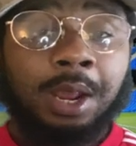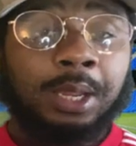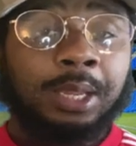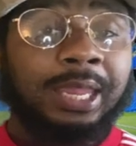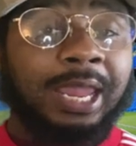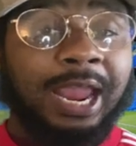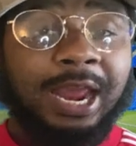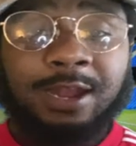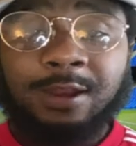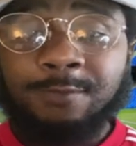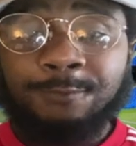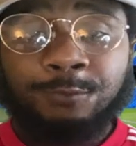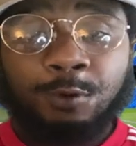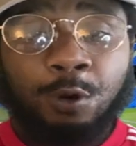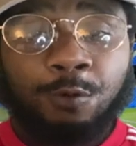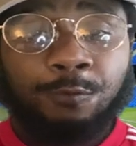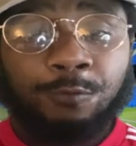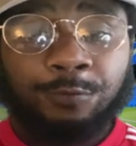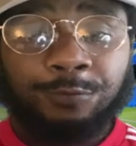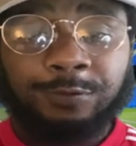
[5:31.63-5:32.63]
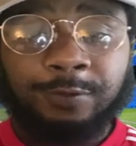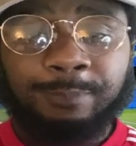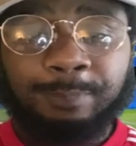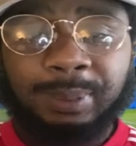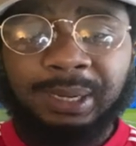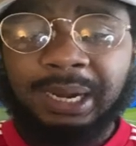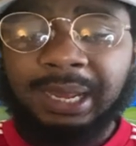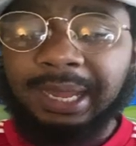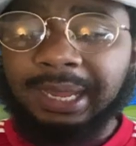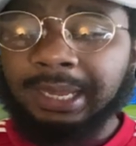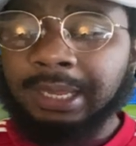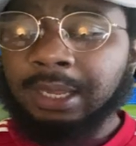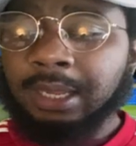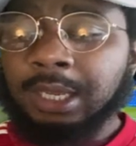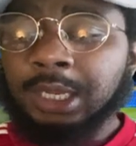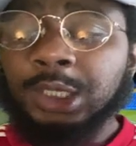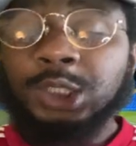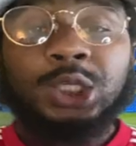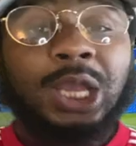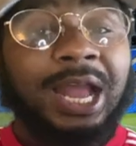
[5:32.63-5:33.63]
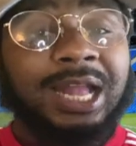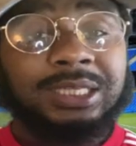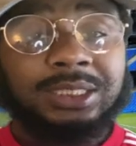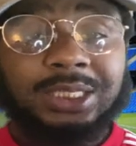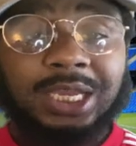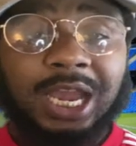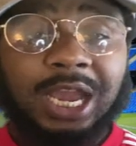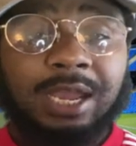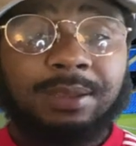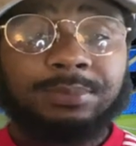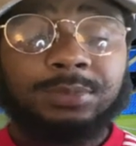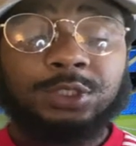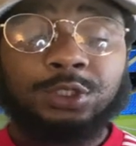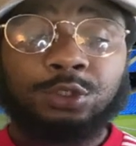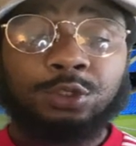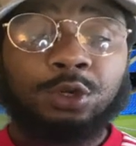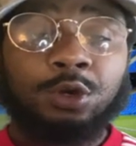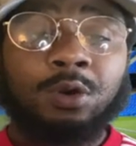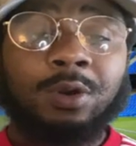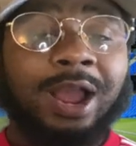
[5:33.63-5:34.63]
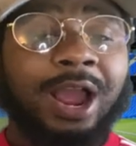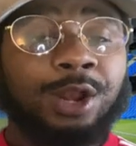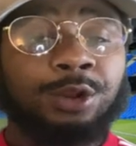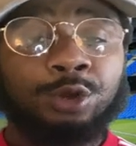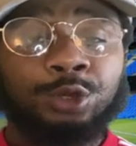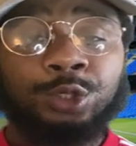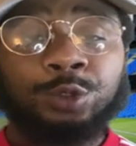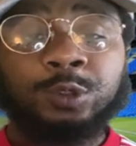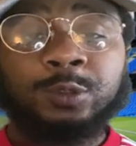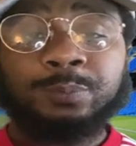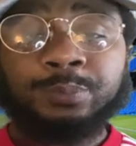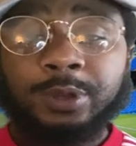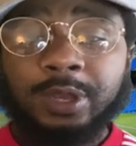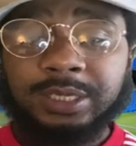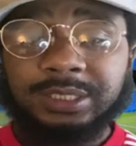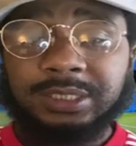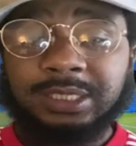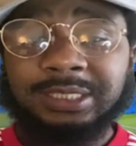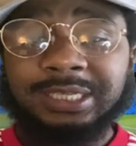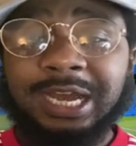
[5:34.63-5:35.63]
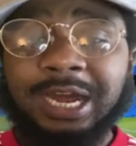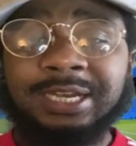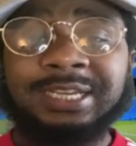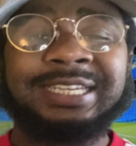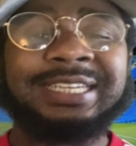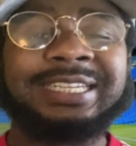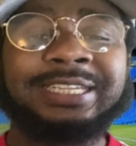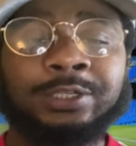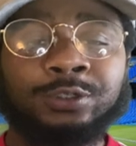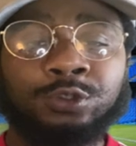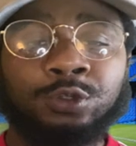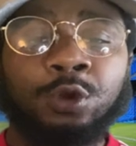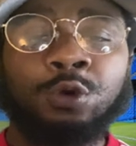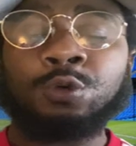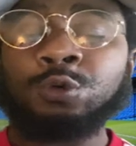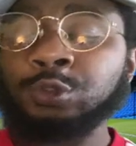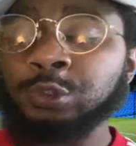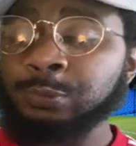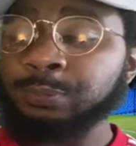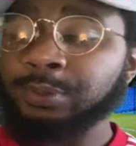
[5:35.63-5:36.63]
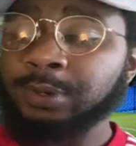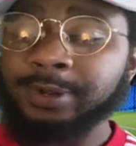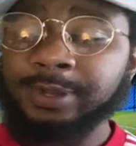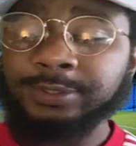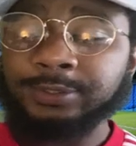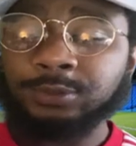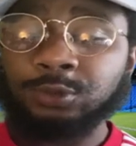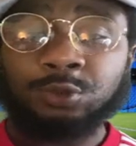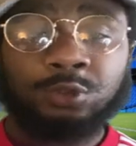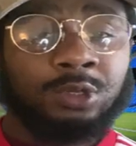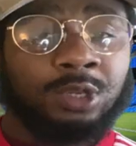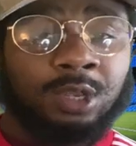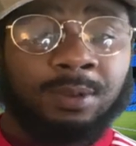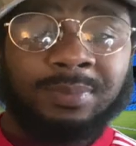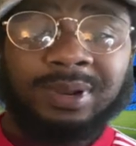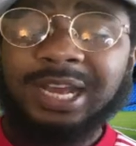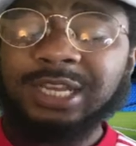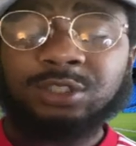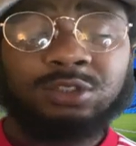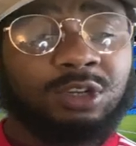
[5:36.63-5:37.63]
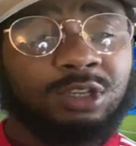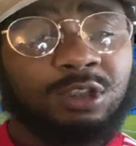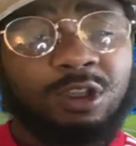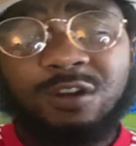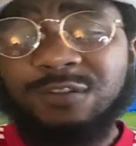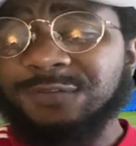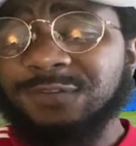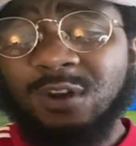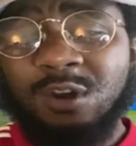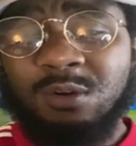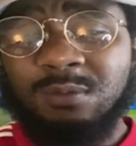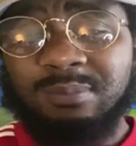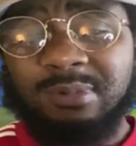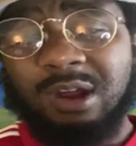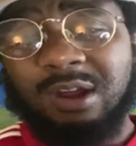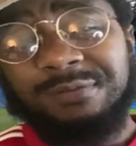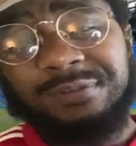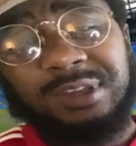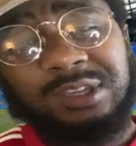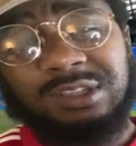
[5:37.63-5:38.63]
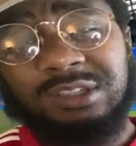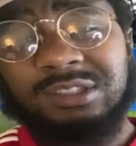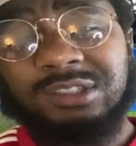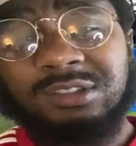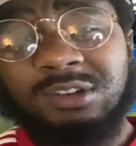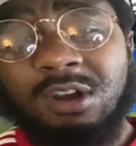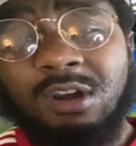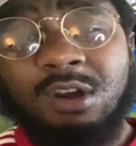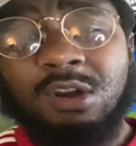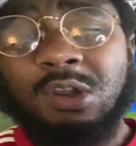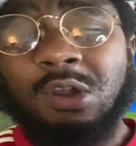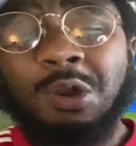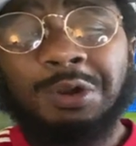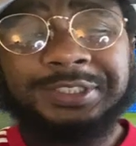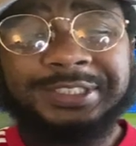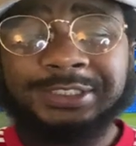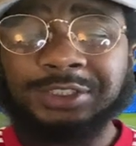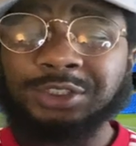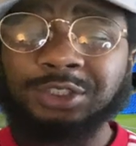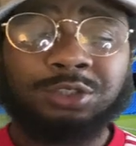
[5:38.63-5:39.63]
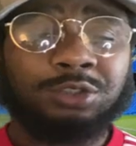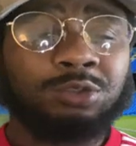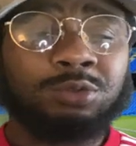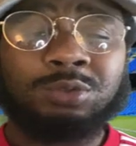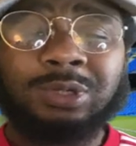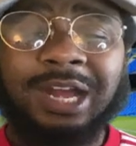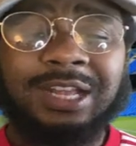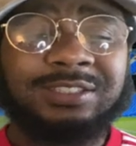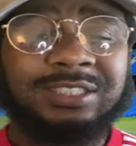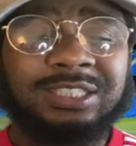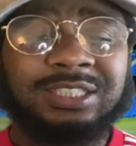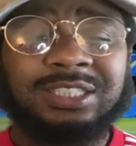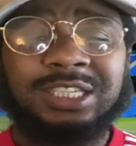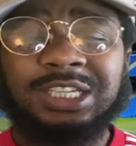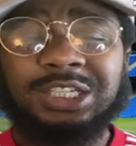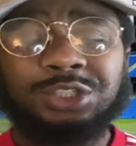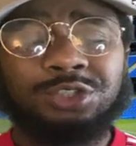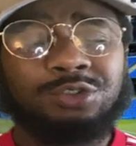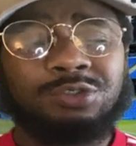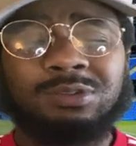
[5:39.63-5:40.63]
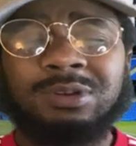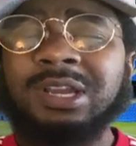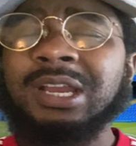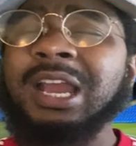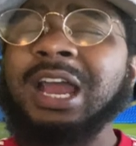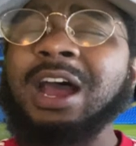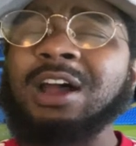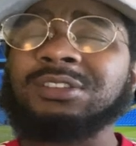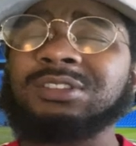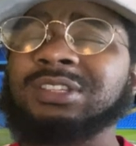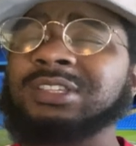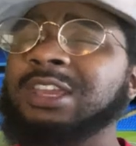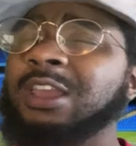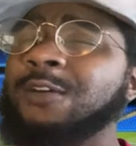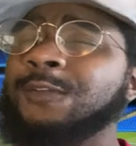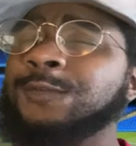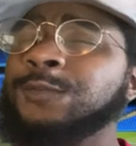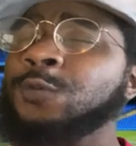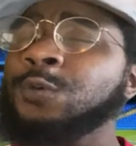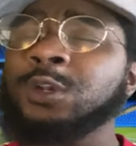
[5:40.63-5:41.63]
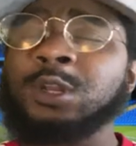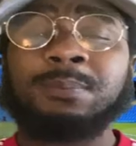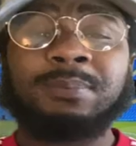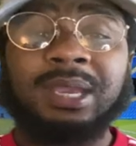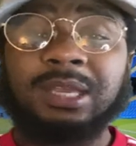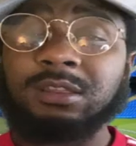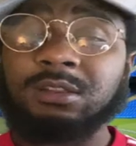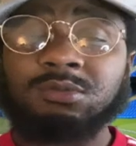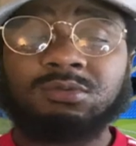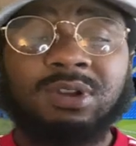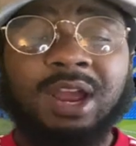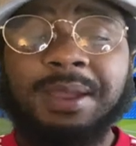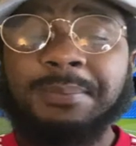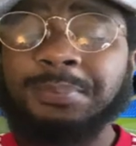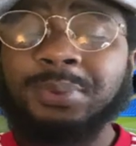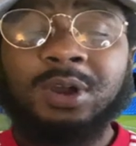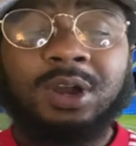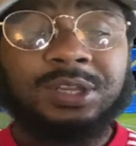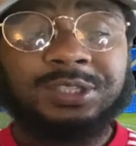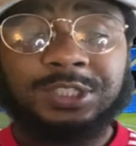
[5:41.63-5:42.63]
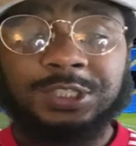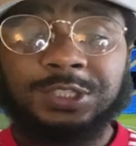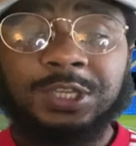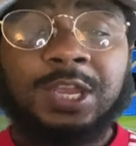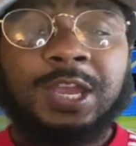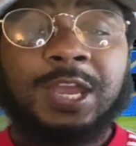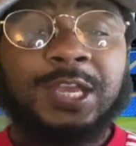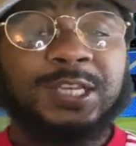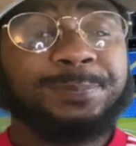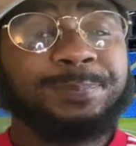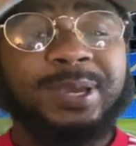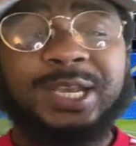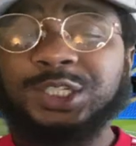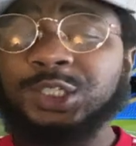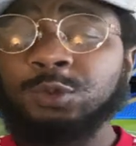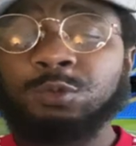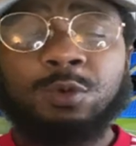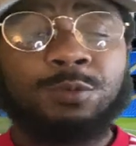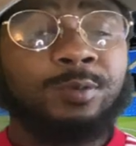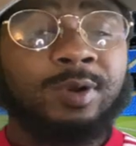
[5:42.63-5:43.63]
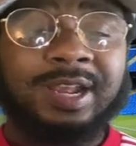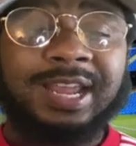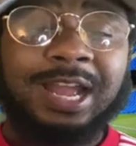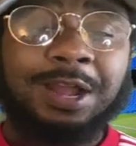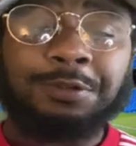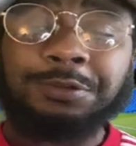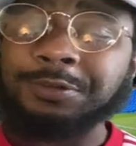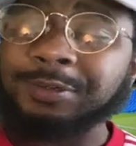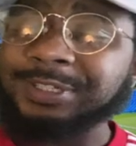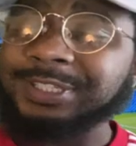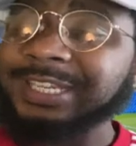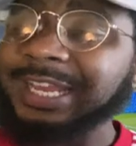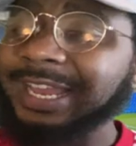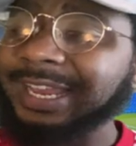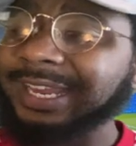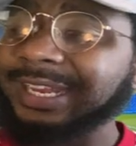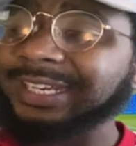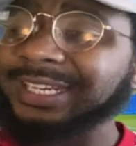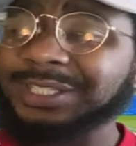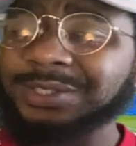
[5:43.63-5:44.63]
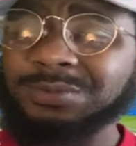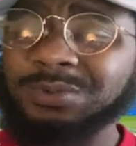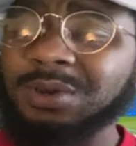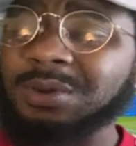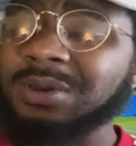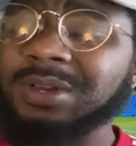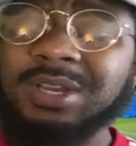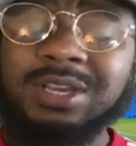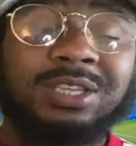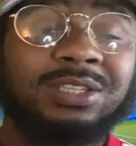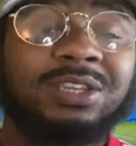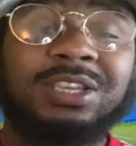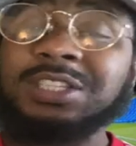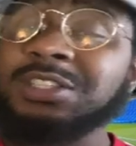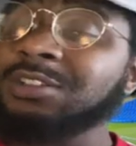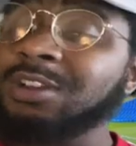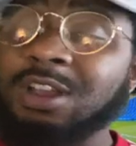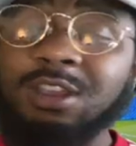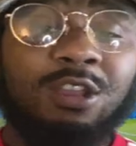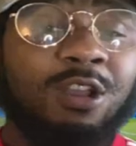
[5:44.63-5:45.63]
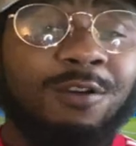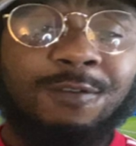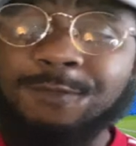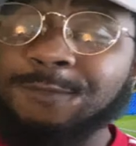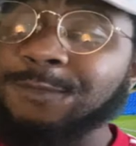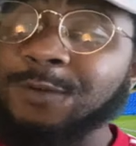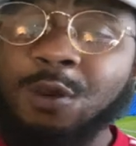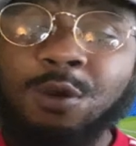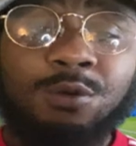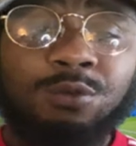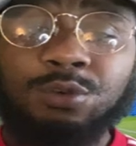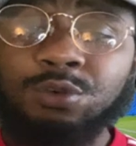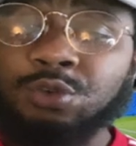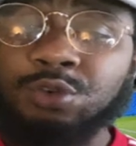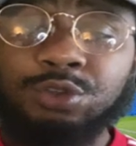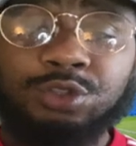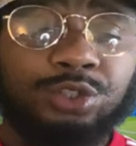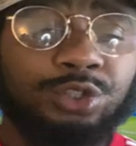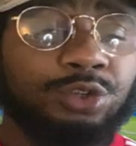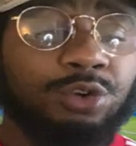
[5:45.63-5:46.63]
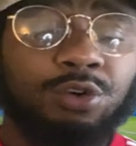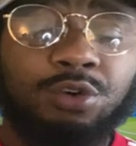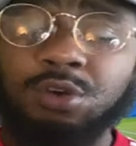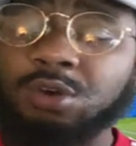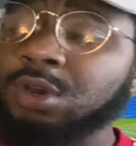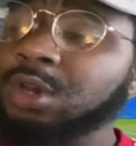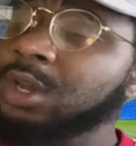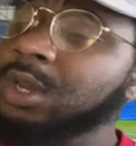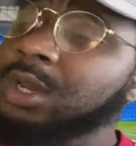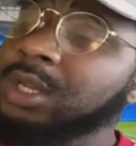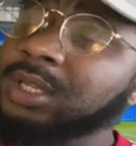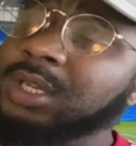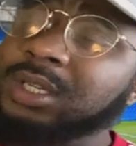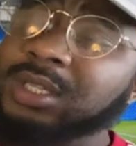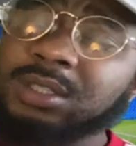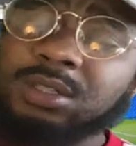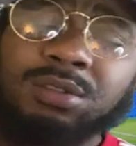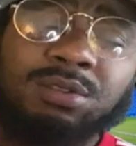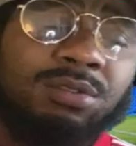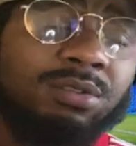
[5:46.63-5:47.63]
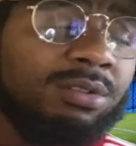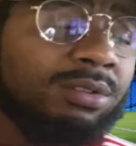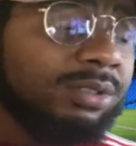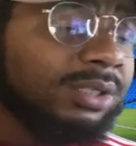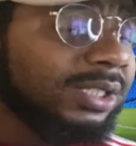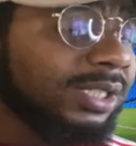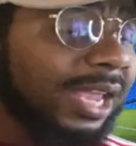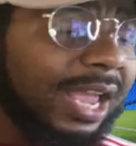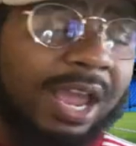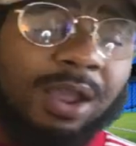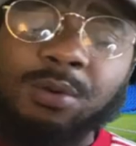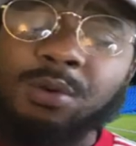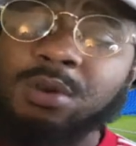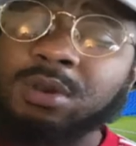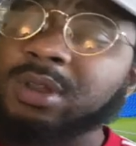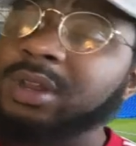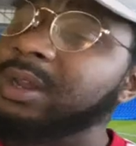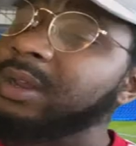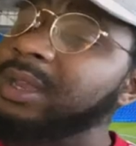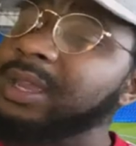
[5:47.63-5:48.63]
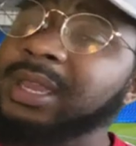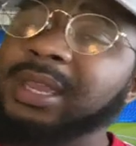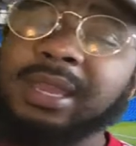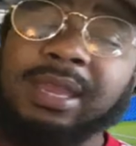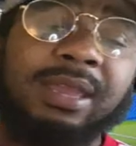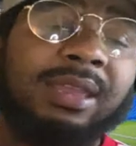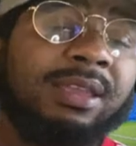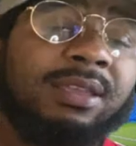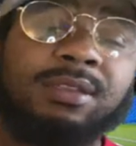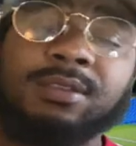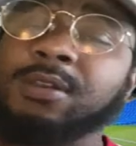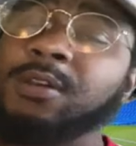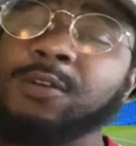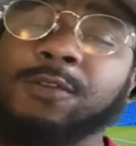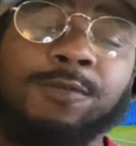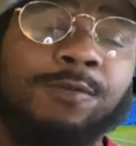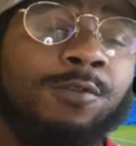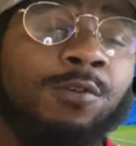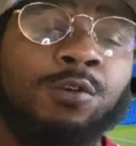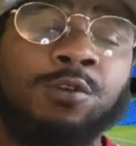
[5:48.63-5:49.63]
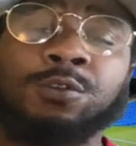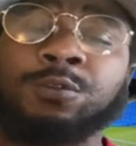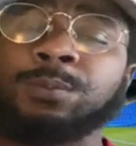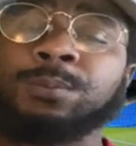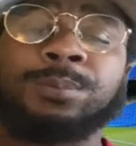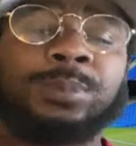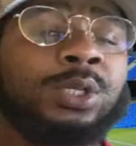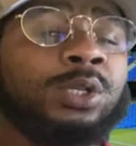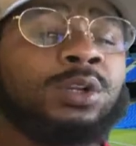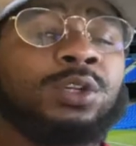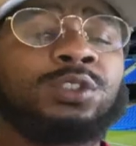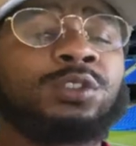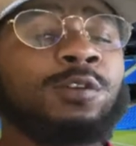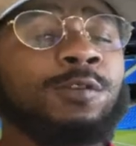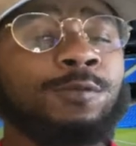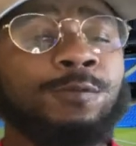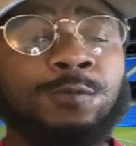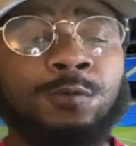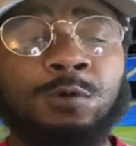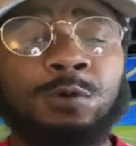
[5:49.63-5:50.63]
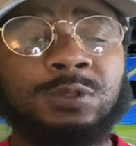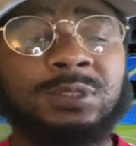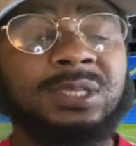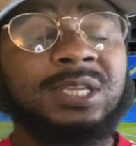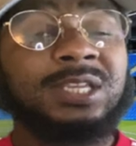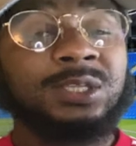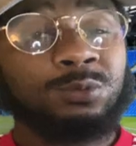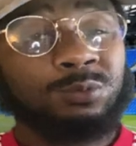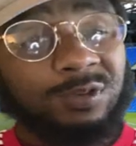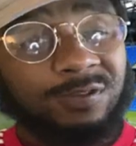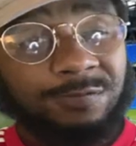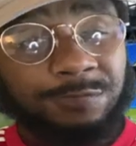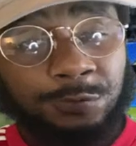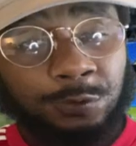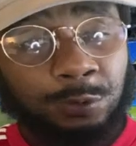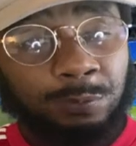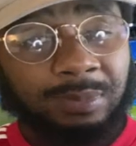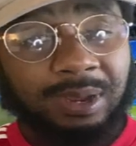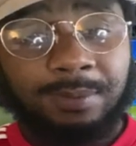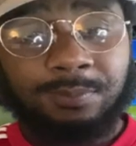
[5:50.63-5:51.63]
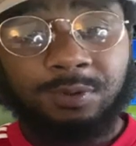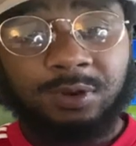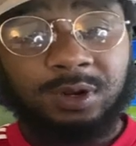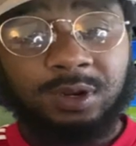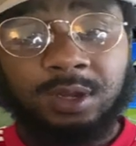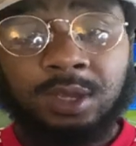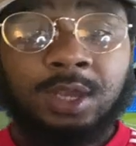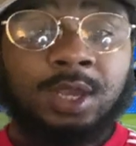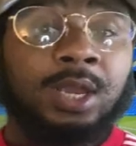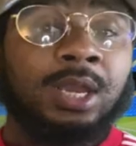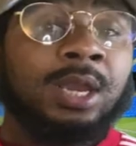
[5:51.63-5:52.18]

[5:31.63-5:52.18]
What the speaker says: Getting involved with the play. So at times, you know, I know you were bursting down and didn't know who to pass to. But that's not your fault, bruv. You just got a coach that doesn't know how to teach you how to get forward and make the right passes. Especially when we're counter-attacking as well. So it's not your fault, Luke Shaw. Luke Skywalker, it ain't your fault. Because the force is with you, my brother.